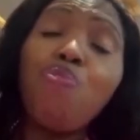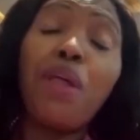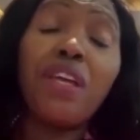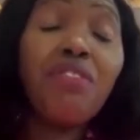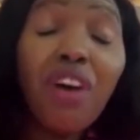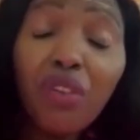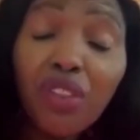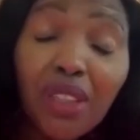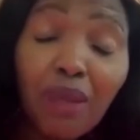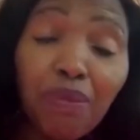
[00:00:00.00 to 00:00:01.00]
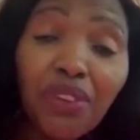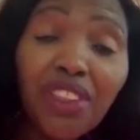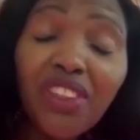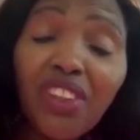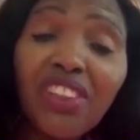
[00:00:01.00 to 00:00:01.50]
If I was in a
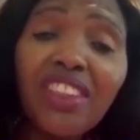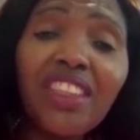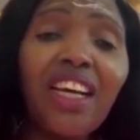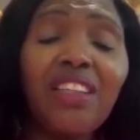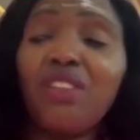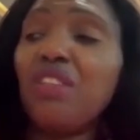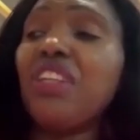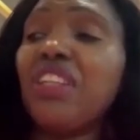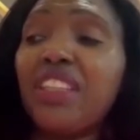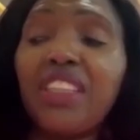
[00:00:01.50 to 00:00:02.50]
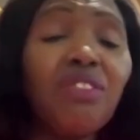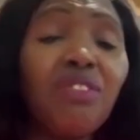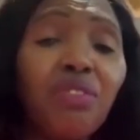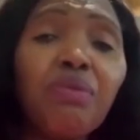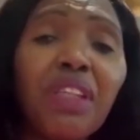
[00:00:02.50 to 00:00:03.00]
position, I'd even
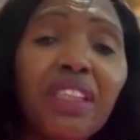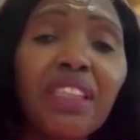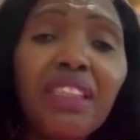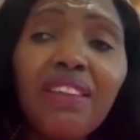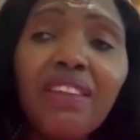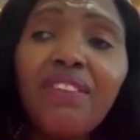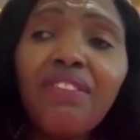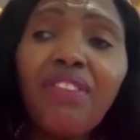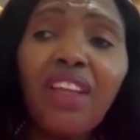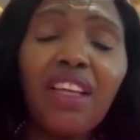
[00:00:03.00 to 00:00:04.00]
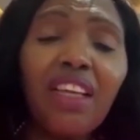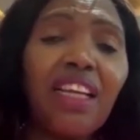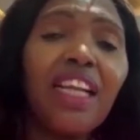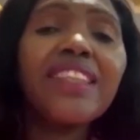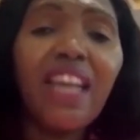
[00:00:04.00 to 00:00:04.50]
give women
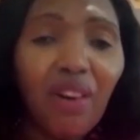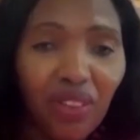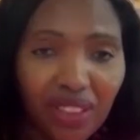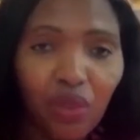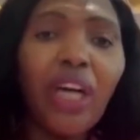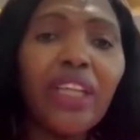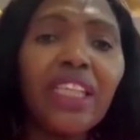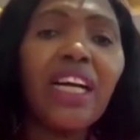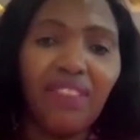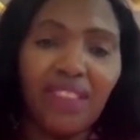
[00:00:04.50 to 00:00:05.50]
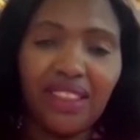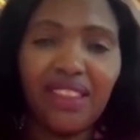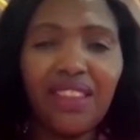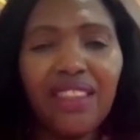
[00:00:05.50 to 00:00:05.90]
lesser working hours,